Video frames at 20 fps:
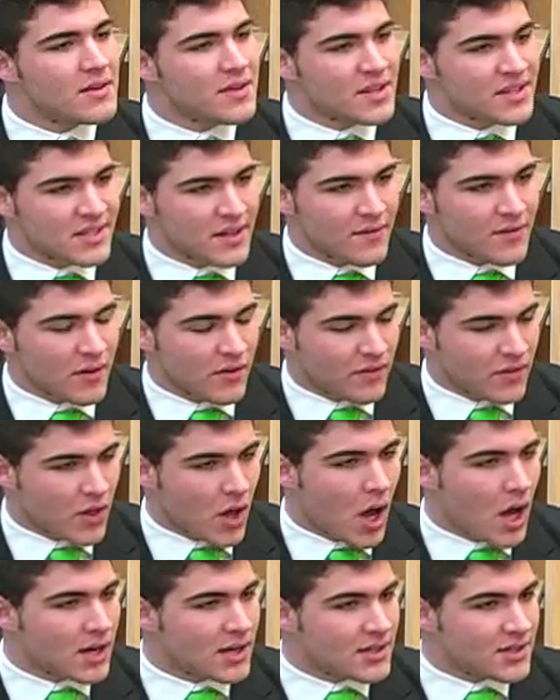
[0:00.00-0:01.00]
The Stuff of
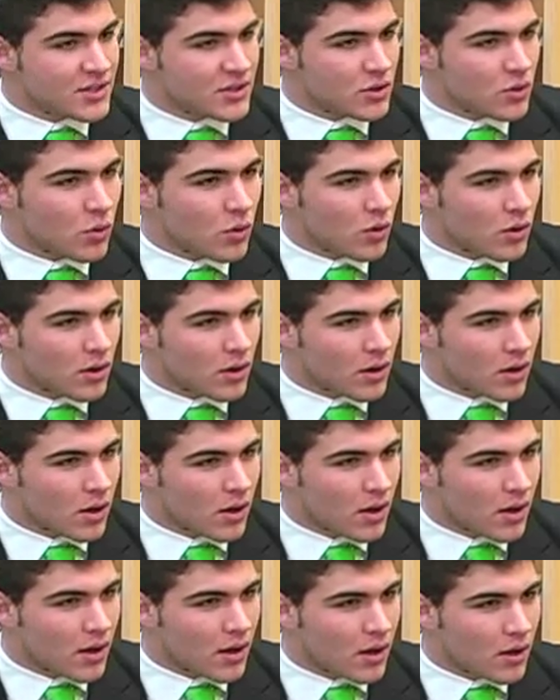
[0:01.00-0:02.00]
Thought is your
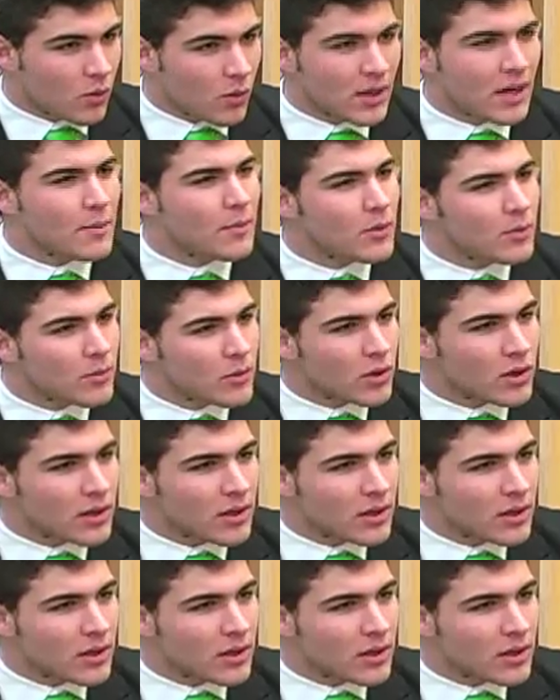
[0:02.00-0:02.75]
what number book